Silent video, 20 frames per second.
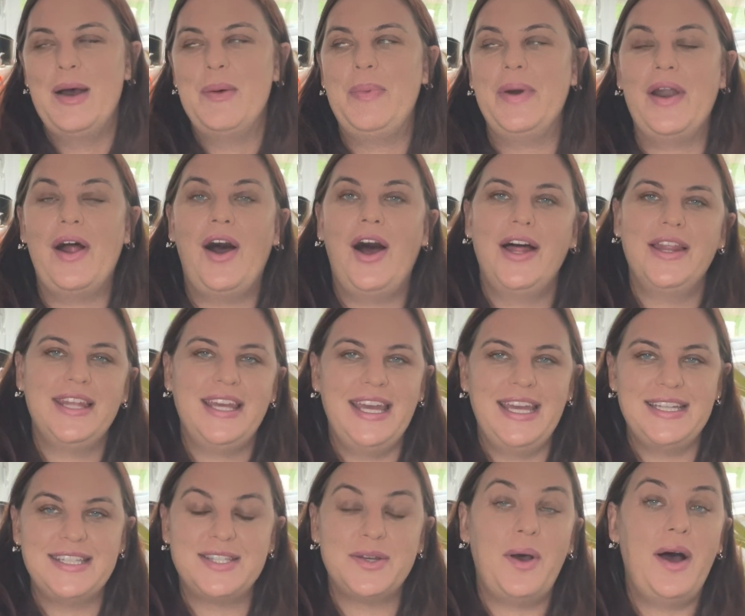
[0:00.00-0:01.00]
But all the
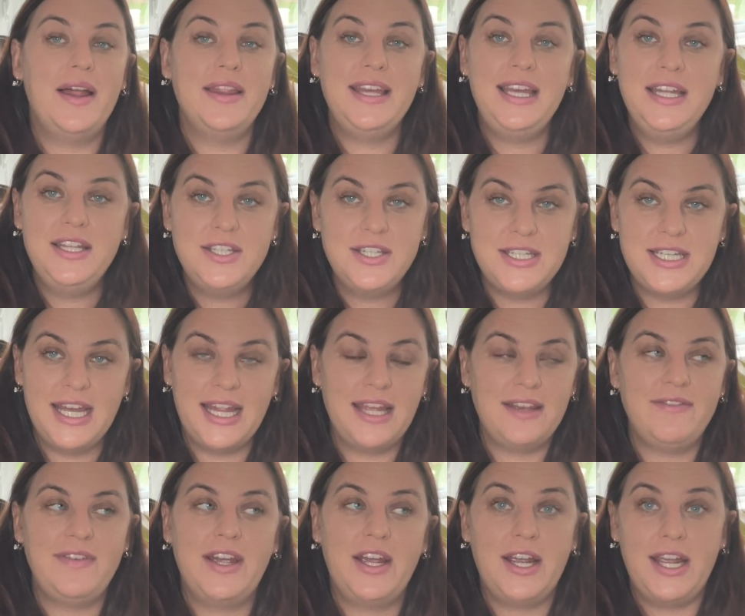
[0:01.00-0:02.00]
kids are
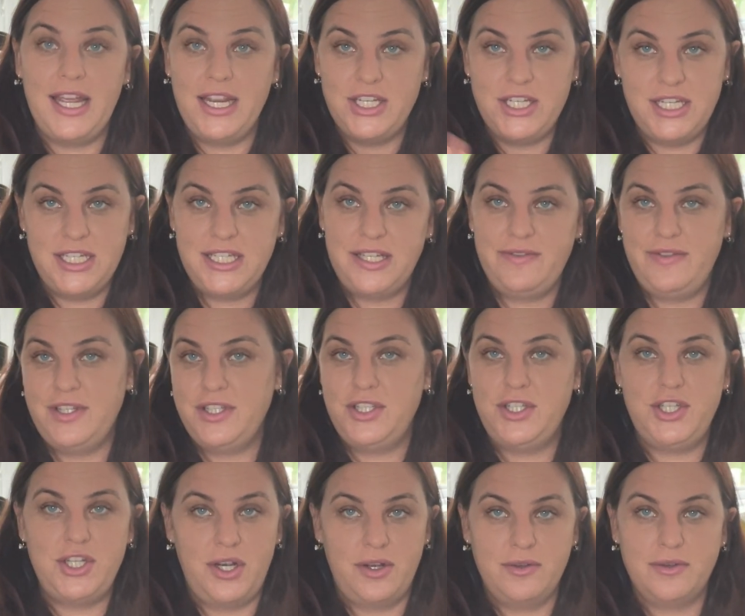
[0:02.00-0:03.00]
telling variations of this
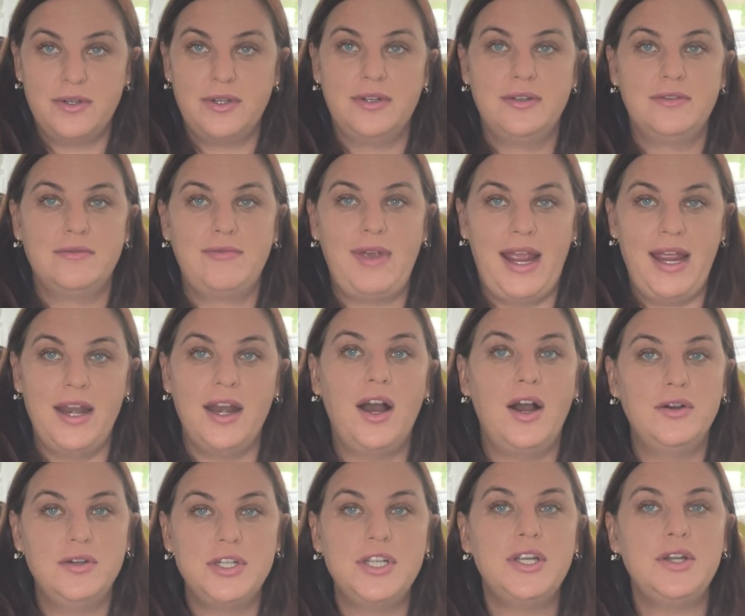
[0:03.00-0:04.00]
joke, right?
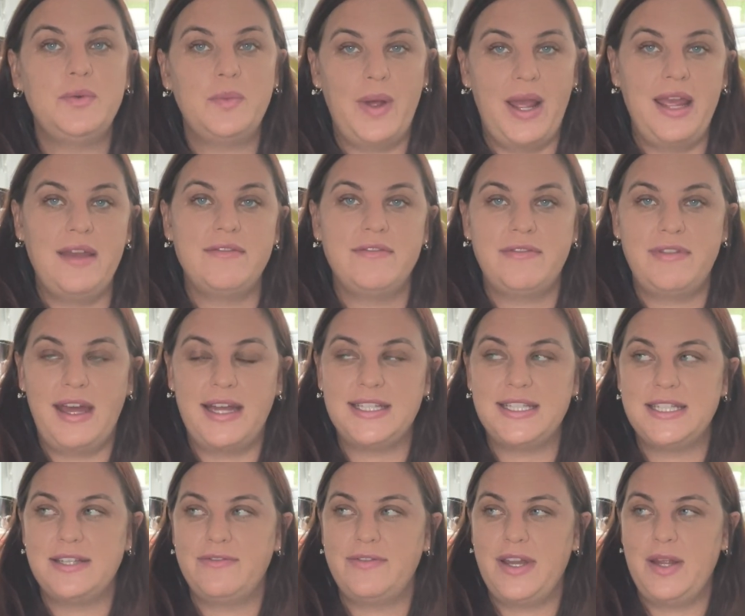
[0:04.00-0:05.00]
Ocean waves,
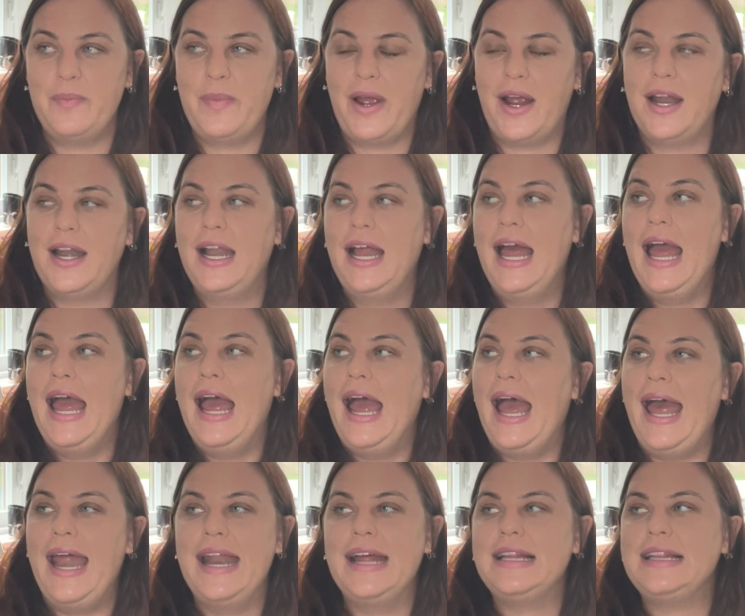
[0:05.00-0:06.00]
that's the funny part.
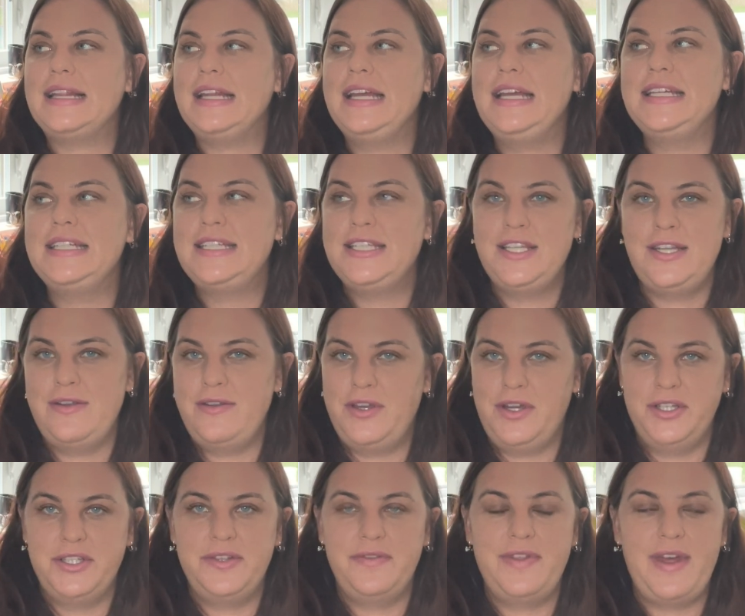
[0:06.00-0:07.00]
And at least
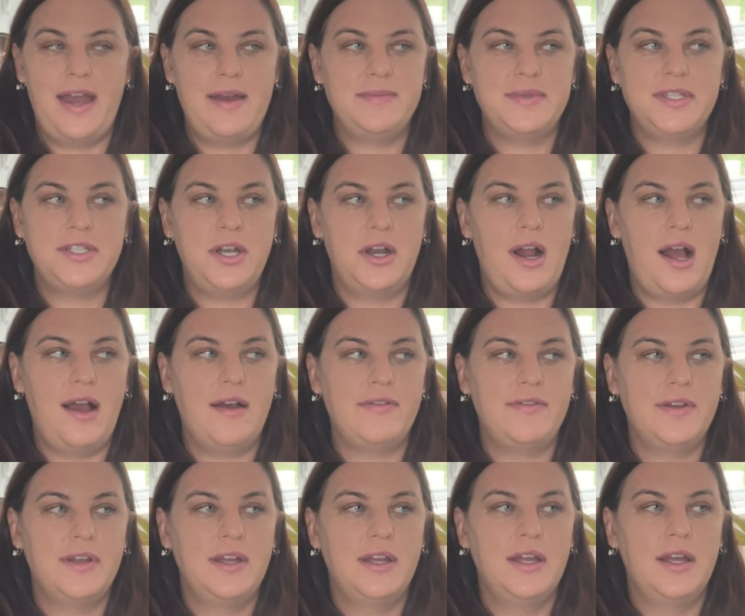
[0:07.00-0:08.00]
2/3 of them start
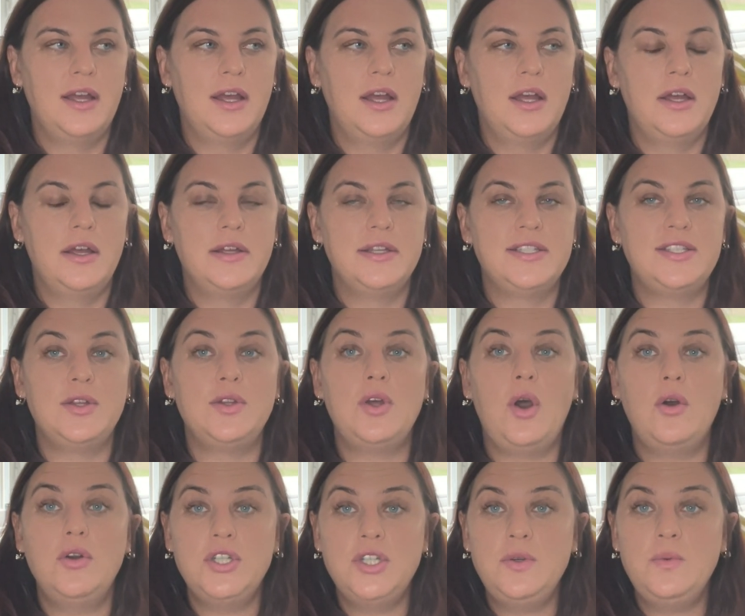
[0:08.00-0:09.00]
off, "So the
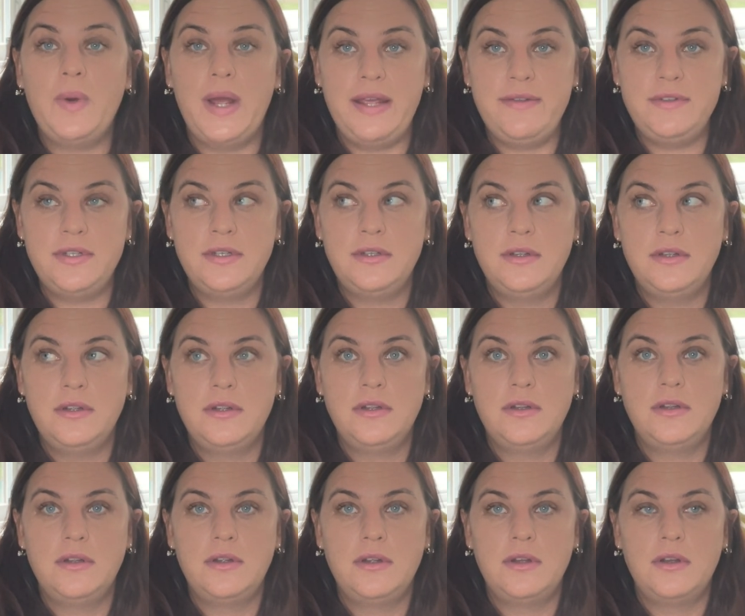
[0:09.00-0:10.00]
ocean waved,
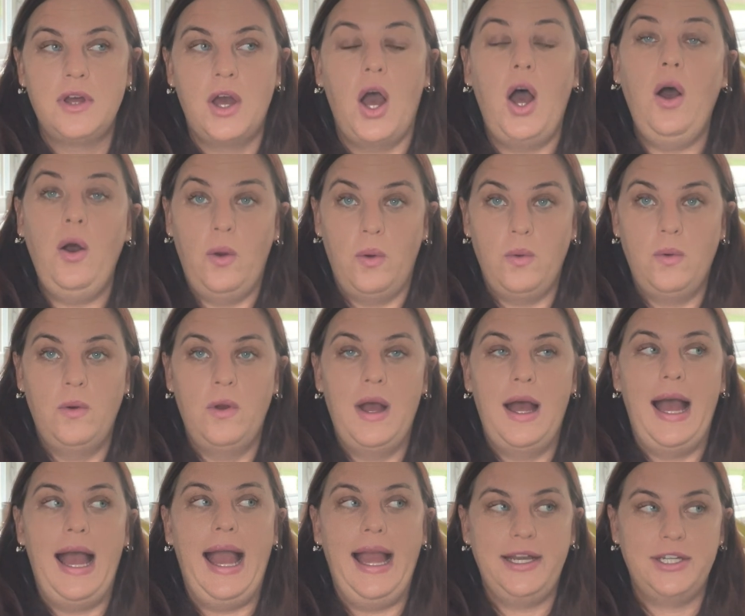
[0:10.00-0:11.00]
oh,
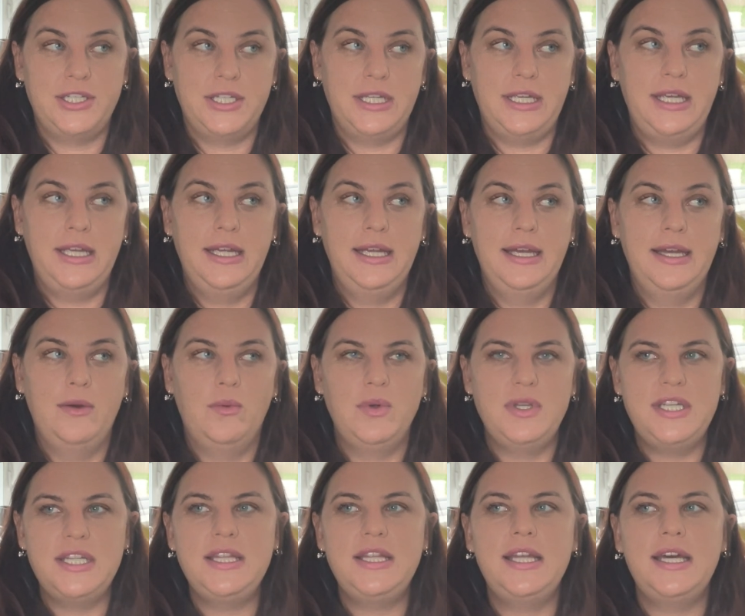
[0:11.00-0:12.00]
actually, what
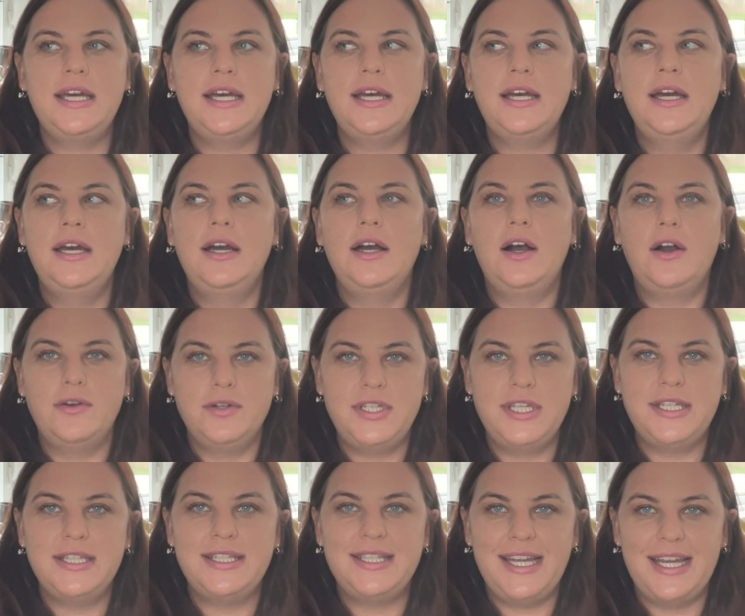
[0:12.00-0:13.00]
did the
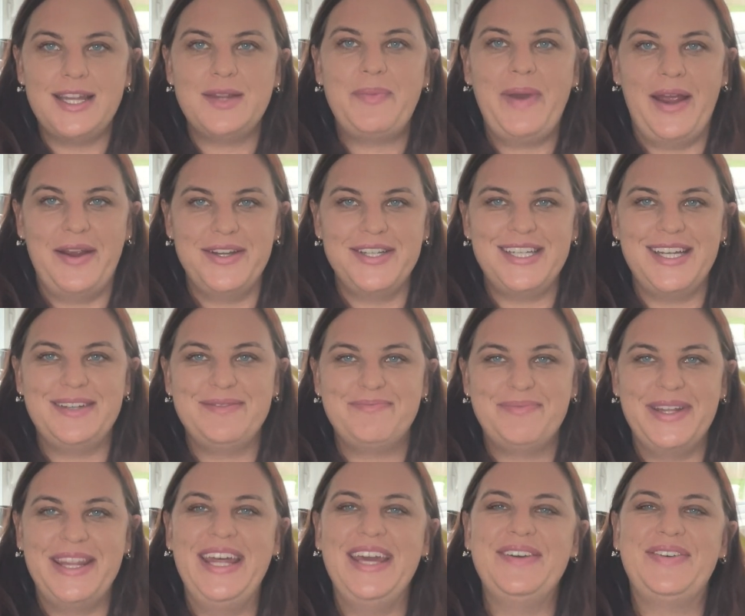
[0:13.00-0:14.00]
ocean say to the pirate ship?"
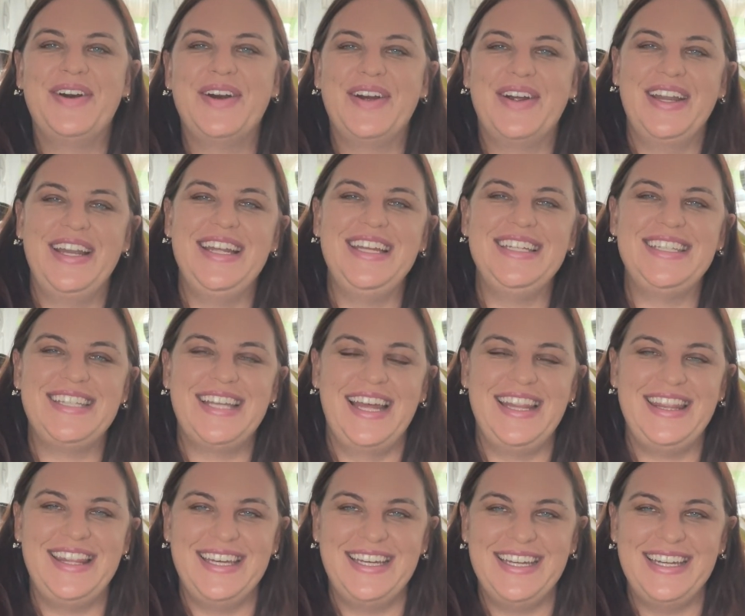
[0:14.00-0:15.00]
But they've already
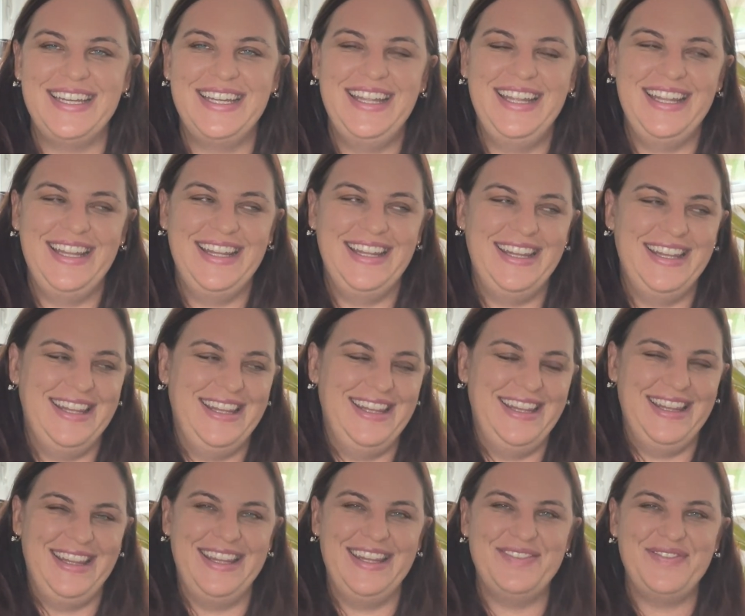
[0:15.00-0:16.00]
said the
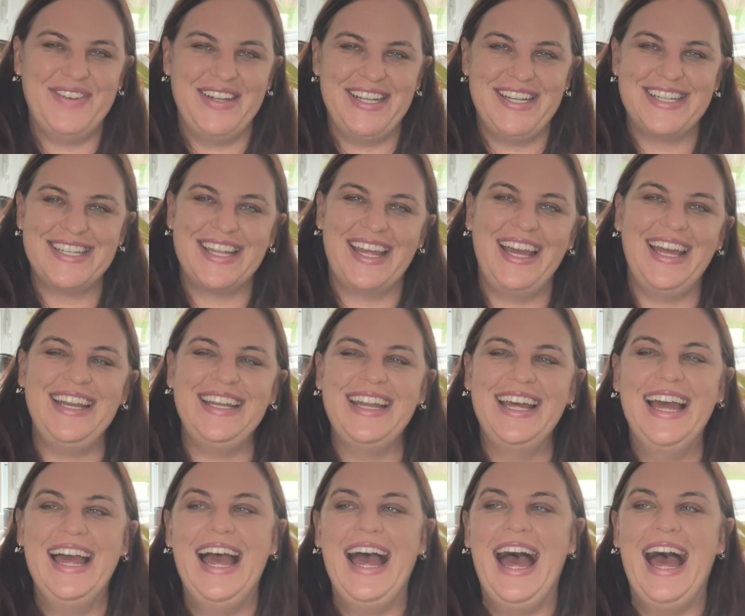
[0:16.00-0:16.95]
punchline.